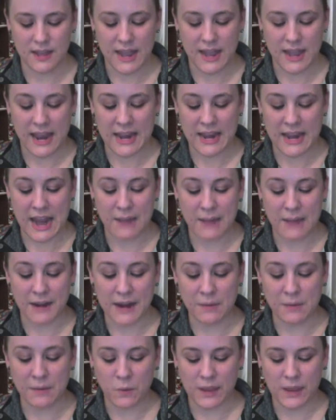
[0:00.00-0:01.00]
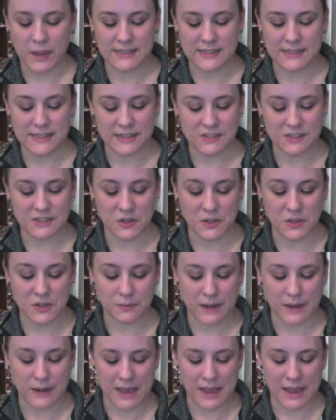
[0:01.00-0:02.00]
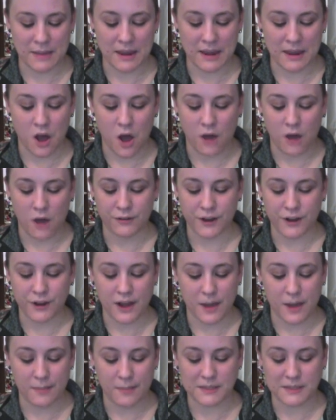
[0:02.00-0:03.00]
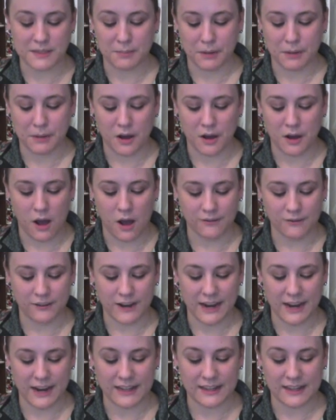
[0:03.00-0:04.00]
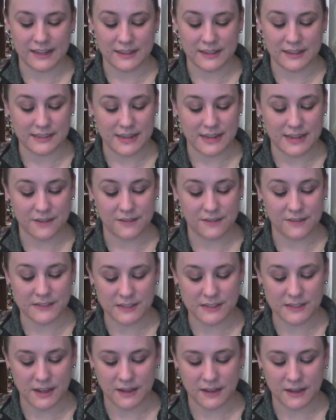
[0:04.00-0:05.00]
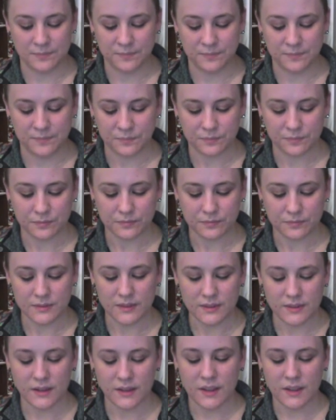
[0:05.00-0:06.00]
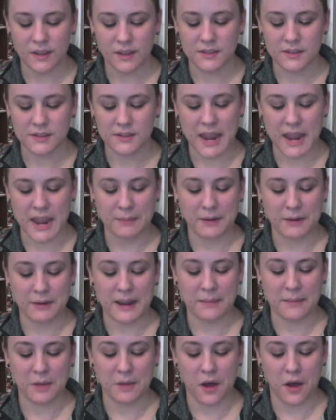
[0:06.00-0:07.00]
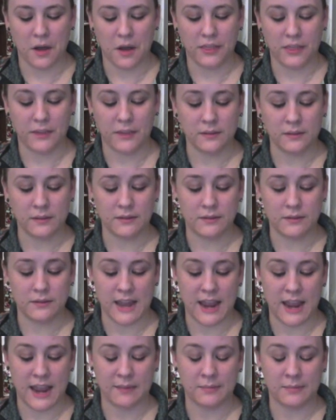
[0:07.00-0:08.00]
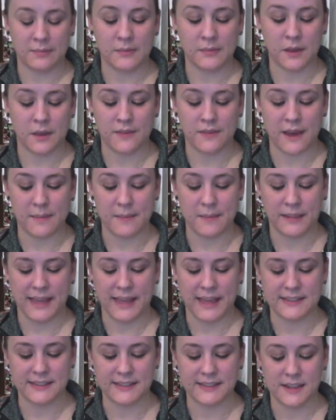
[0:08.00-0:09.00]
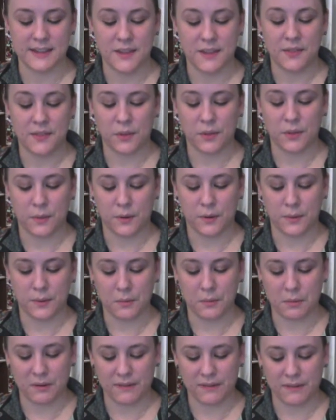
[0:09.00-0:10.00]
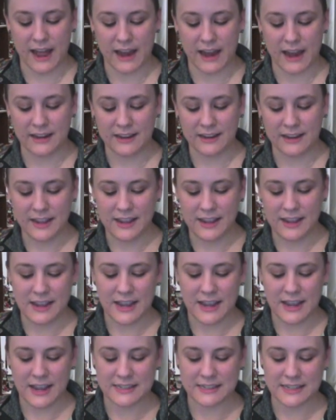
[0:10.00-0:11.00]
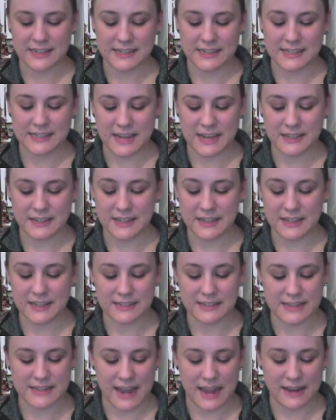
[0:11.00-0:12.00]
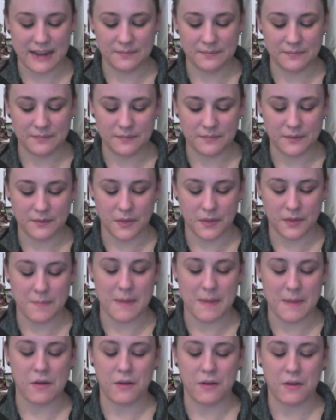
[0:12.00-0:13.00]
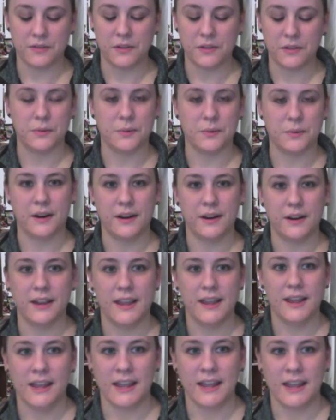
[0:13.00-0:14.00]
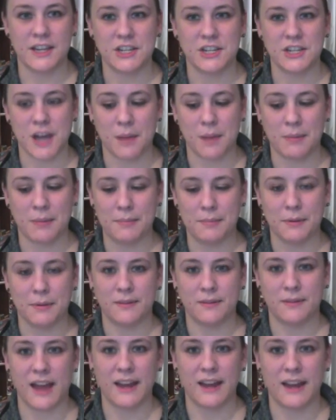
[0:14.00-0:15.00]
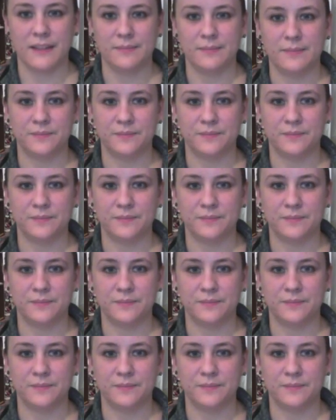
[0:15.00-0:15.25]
And Abraham went and took the ram and offered it up as a burnt offering instead of his son. So Abraham called the name of that place, The Lord will provide. As it is said to this day, on the mount of the Lord it shall be provided.